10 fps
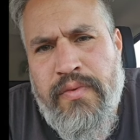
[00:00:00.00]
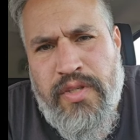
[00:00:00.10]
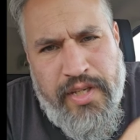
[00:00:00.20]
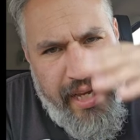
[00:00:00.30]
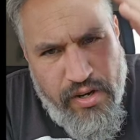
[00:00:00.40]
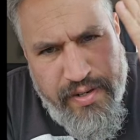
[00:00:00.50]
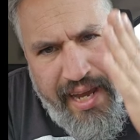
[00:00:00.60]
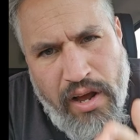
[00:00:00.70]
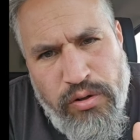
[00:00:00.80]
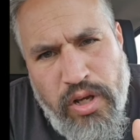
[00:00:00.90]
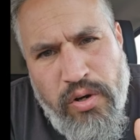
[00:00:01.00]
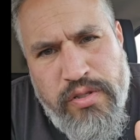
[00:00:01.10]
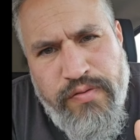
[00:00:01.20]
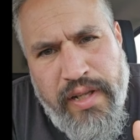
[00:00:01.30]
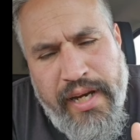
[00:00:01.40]
You get your downloads
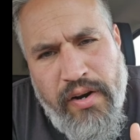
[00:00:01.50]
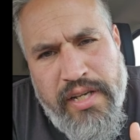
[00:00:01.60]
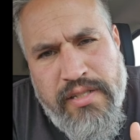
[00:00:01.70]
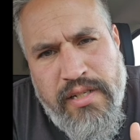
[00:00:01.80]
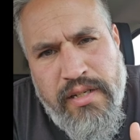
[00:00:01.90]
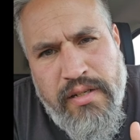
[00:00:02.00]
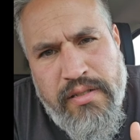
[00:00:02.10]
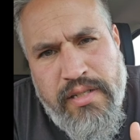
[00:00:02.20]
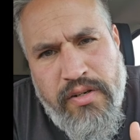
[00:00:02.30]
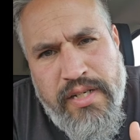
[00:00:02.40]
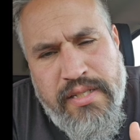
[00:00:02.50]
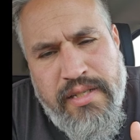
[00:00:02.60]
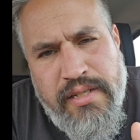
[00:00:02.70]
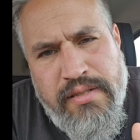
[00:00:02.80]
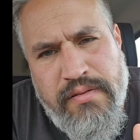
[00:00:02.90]
of clarity,
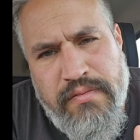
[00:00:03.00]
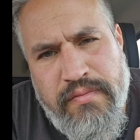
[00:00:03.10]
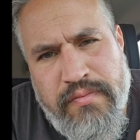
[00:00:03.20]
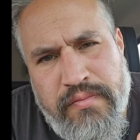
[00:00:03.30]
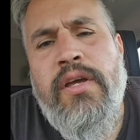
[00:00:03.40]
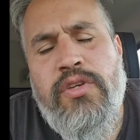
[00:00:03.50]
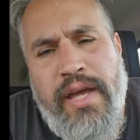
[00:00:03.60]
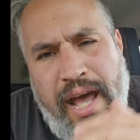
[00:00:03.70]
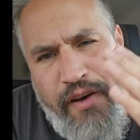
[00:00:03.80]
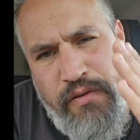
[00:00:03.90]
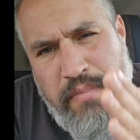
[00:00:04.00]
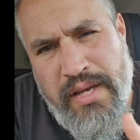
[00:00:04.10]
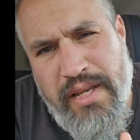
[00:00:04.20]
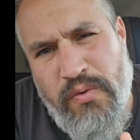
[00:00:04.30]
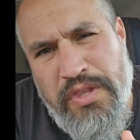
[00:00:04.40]
synchronicities. You have a
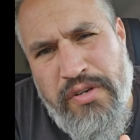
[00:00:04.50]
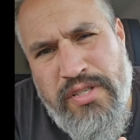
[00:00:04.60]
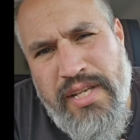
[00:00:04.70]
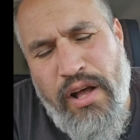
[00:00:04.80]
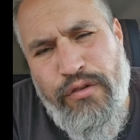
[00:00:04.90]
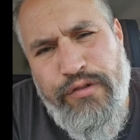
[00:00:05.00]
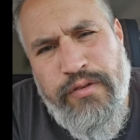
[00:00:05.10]
meeting with yourself.